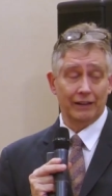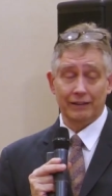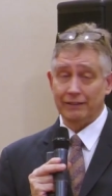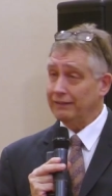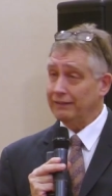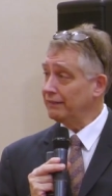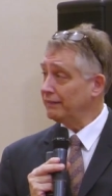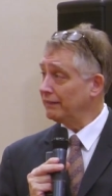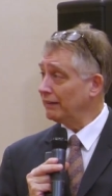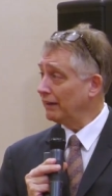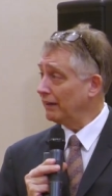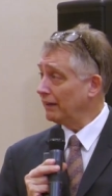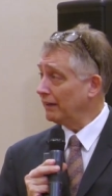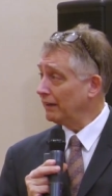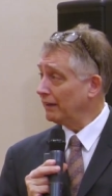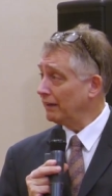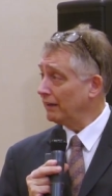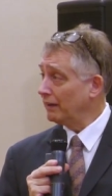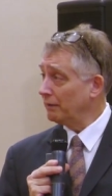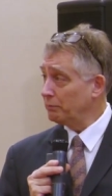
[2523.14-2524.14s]
it's
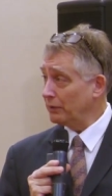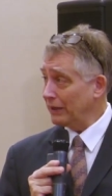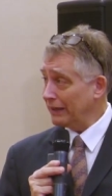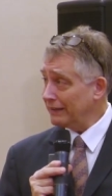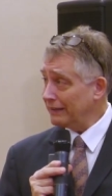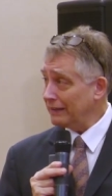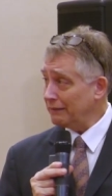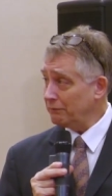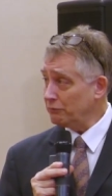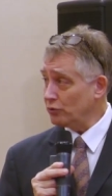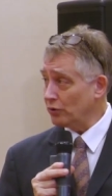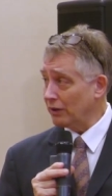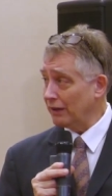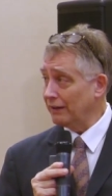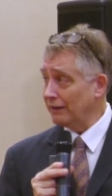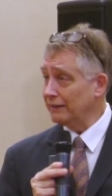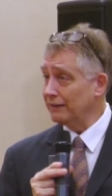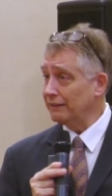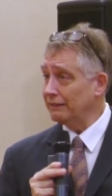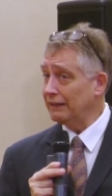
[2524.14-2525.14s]
uh, a brand name
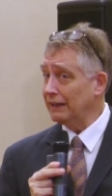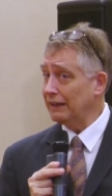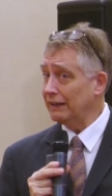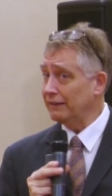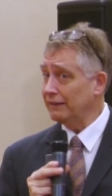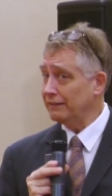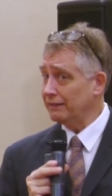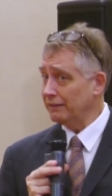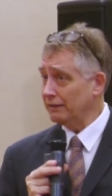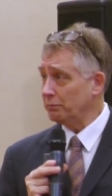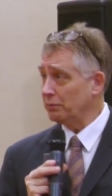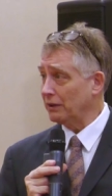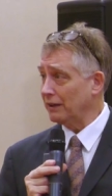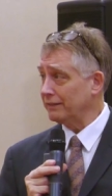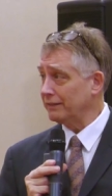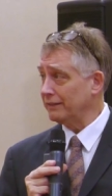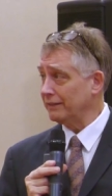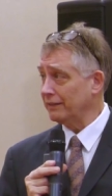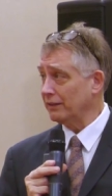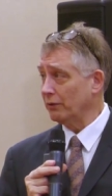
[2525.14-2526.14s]
drug that is in the
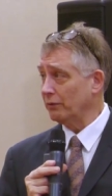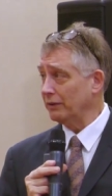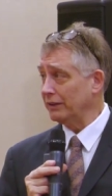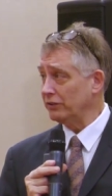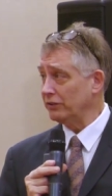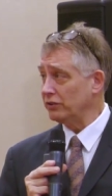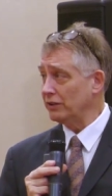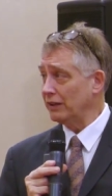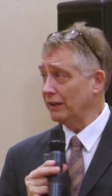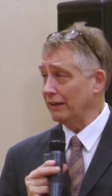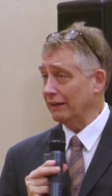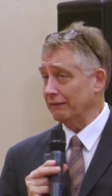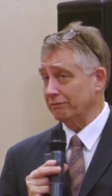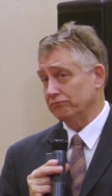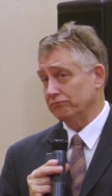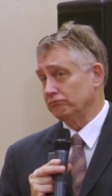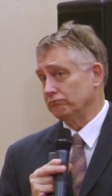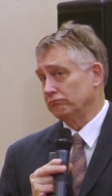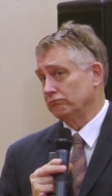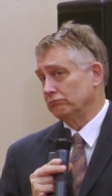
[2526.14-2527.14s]
process of going generic.
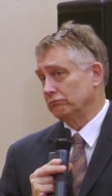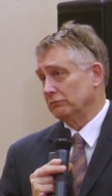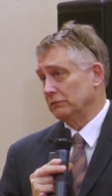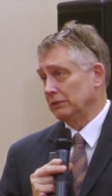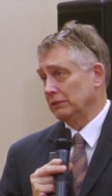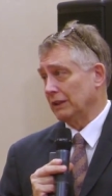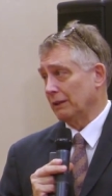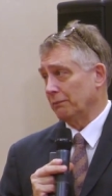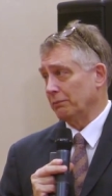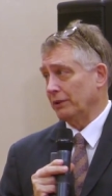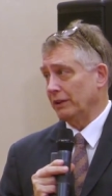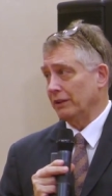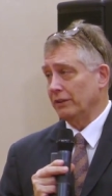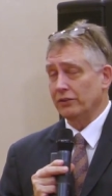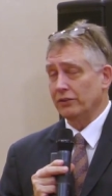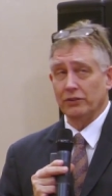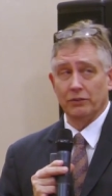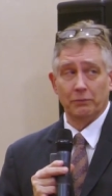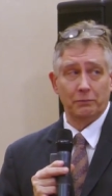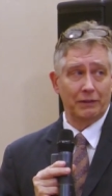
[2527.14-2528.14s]
A couple
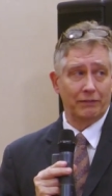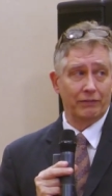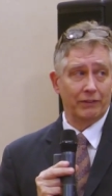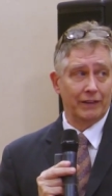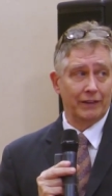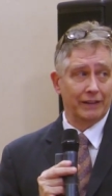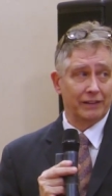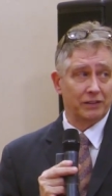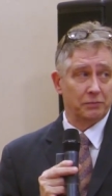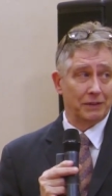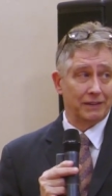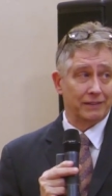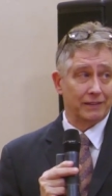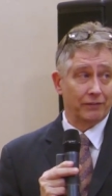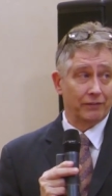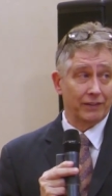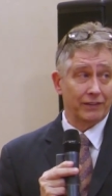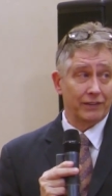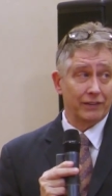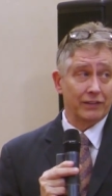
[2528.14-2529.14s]
years, it will be very
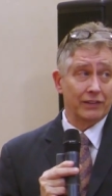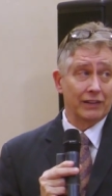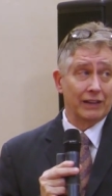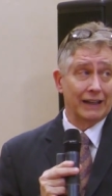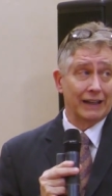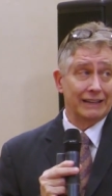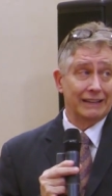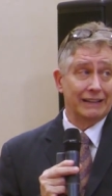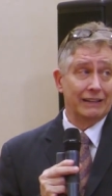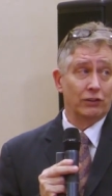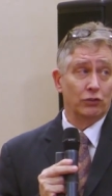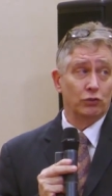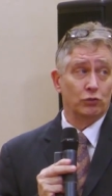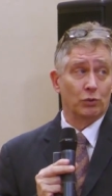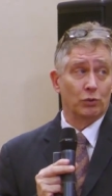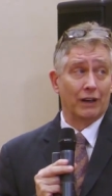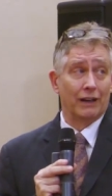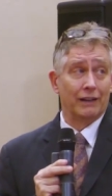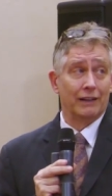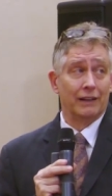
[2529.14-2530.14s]
expensive. This is an ideal
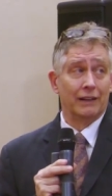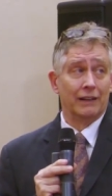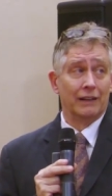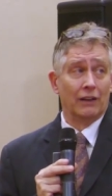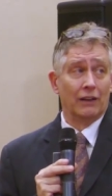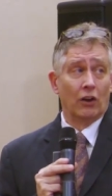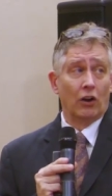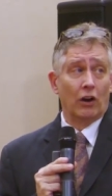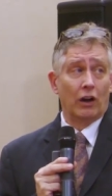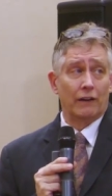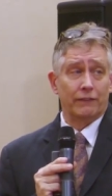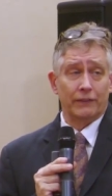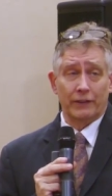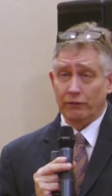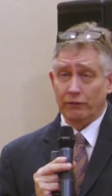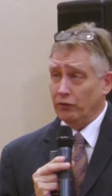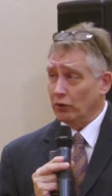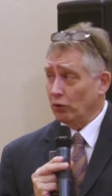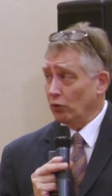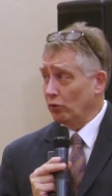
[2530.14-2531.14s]
drug
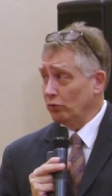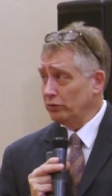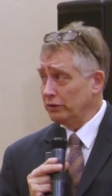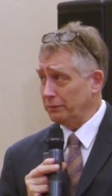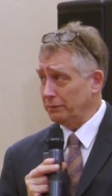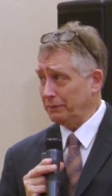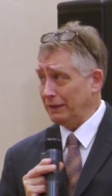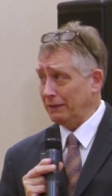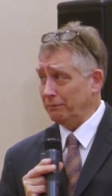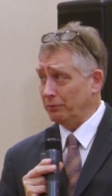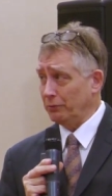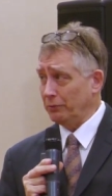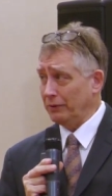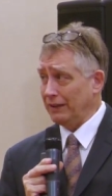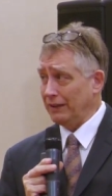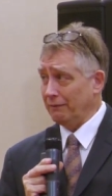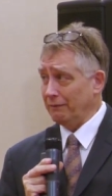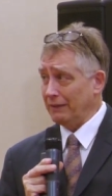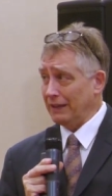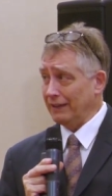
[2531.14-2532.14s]
often for older people
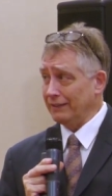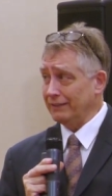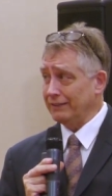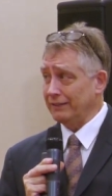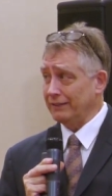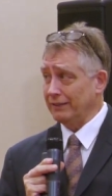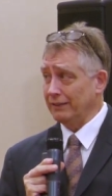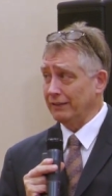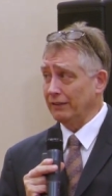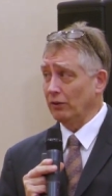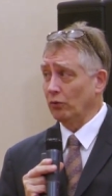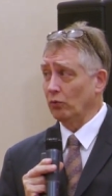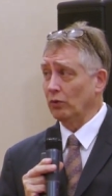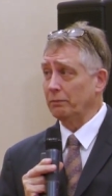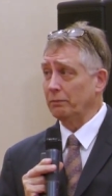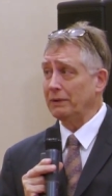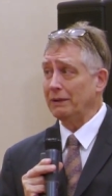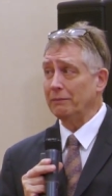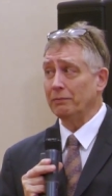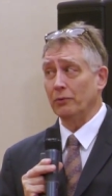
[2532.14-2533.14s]
with M S
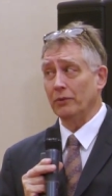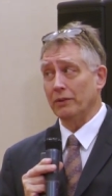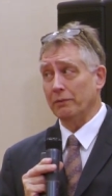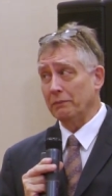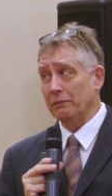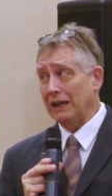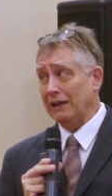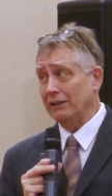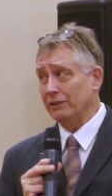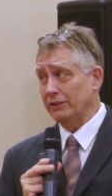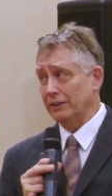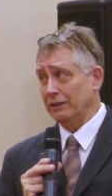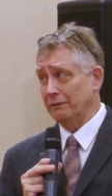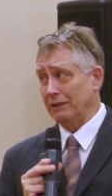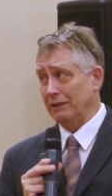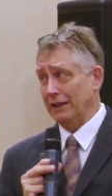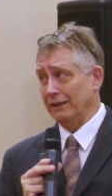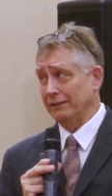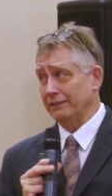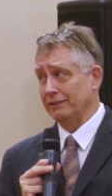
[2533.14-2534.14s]
or people with milder
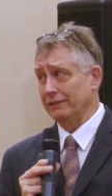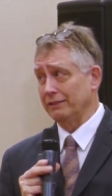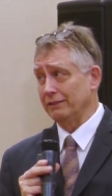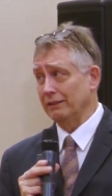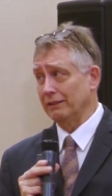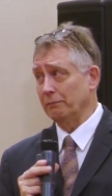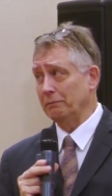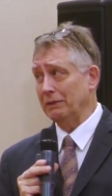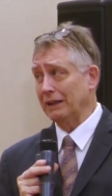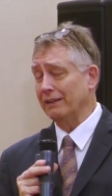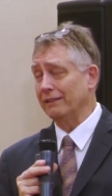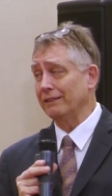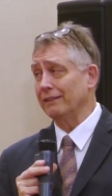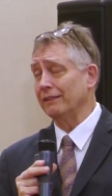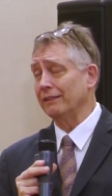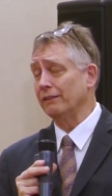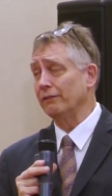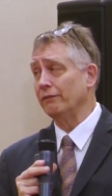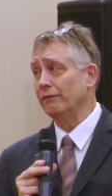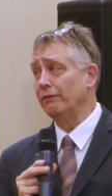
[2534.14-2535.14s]
M S because
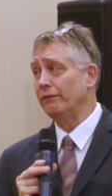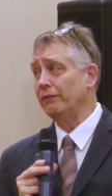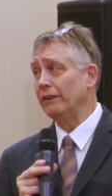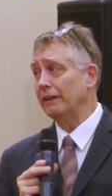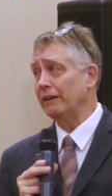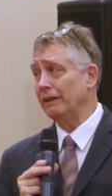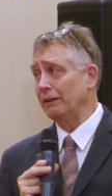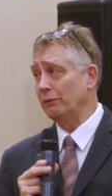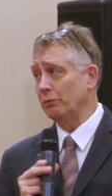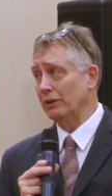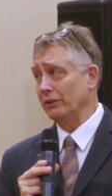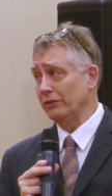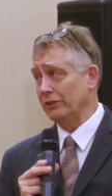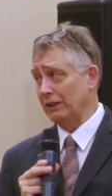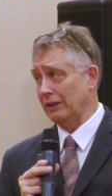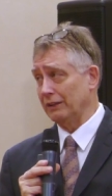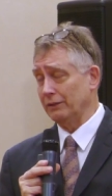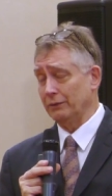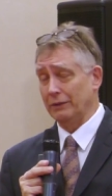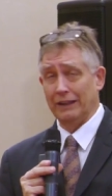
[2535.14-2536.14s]
it's very well
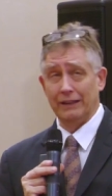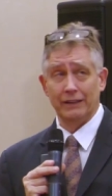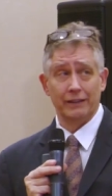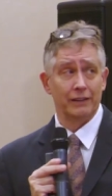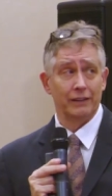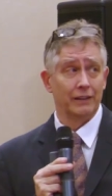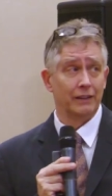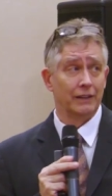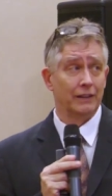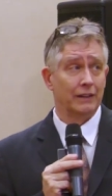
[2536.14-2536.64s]
tolerated.